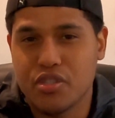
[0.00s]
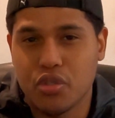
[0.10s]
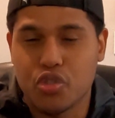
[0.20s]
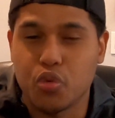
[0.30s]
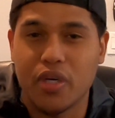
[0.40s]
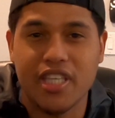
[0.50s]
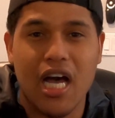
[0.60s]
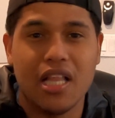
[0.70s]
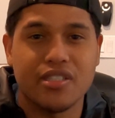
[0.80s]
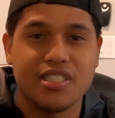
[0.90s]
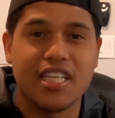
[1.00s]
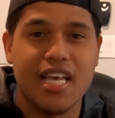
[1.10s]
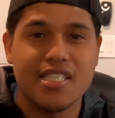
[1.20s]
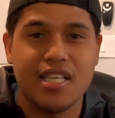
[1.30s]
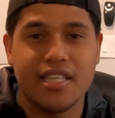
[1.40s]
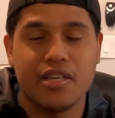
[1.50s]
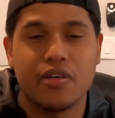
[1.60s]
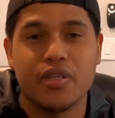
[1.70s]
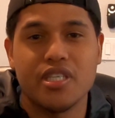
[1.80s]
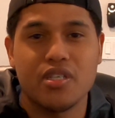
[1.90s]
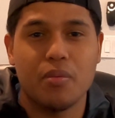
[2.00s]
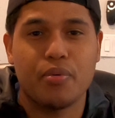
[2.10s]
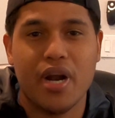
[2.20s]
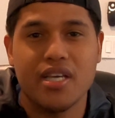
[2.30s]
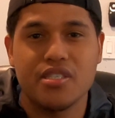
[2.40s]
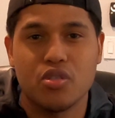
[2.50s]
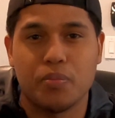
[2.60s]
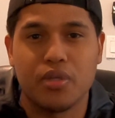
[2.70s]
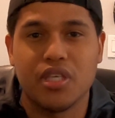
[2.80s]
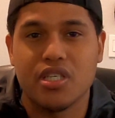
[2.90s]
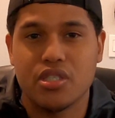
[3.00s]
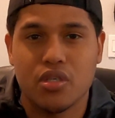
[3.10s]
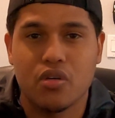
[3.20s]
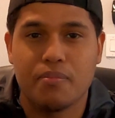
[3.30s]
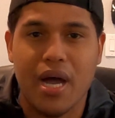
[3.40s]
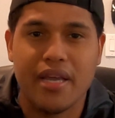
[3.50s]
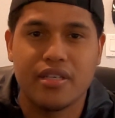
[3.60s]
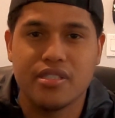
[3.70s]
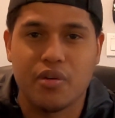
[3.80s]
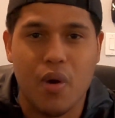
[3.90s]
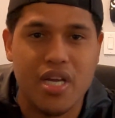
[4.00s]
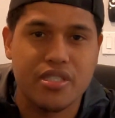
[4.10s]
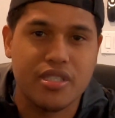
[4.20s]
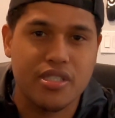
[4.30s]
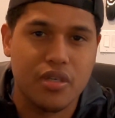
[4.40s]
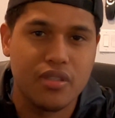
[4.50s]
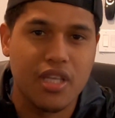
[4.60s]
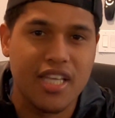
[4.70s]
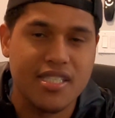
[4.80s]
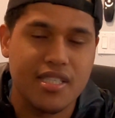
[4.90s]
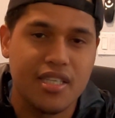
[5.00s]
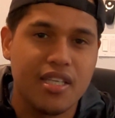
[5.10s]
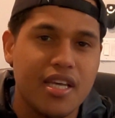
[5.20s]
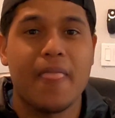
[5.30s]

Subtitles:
to $20 less than the original price to potential buyers, the watchers on the listing.